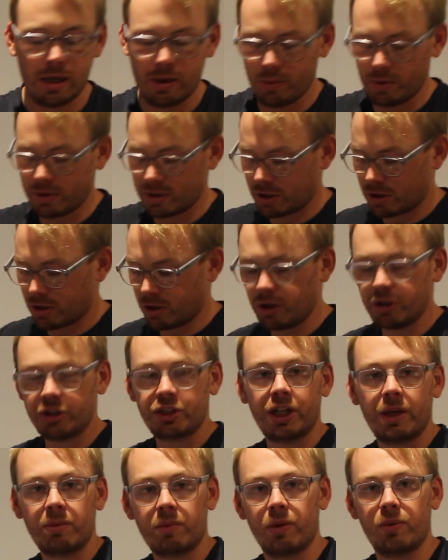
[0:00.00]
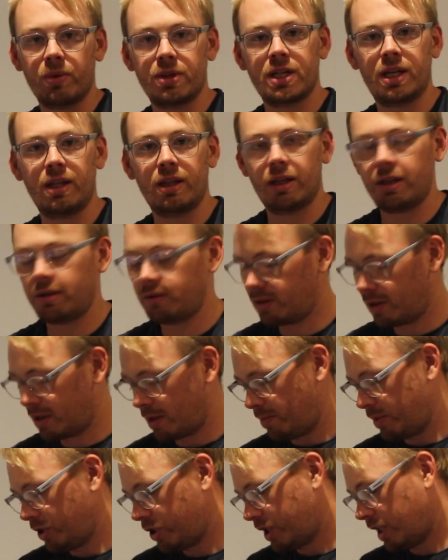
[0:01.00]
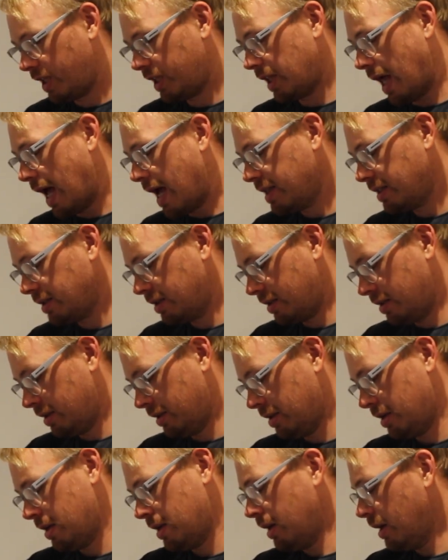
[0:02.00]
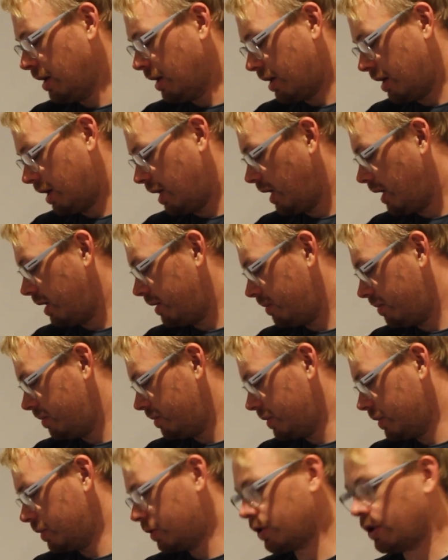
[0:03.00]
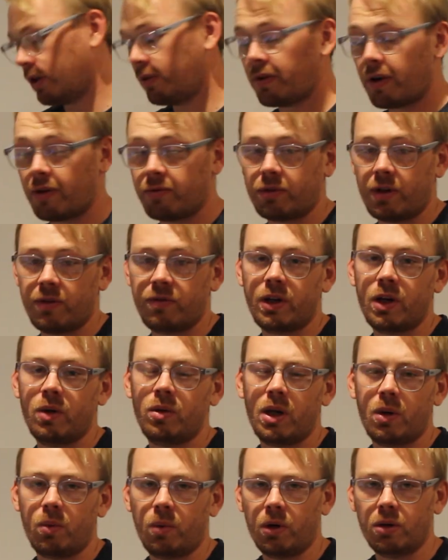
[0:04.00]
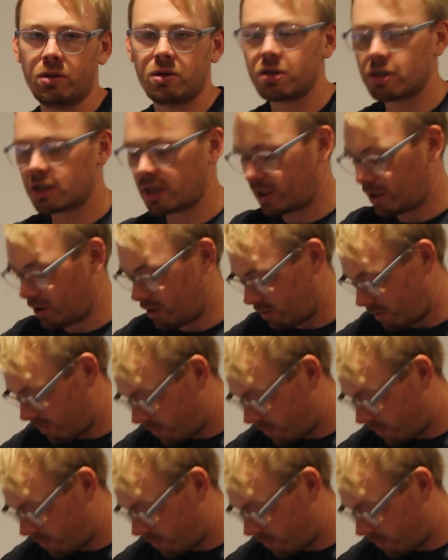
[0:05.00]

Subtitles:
it was a Go Ship that was in the machine last. So if I've reviewed it once, I don't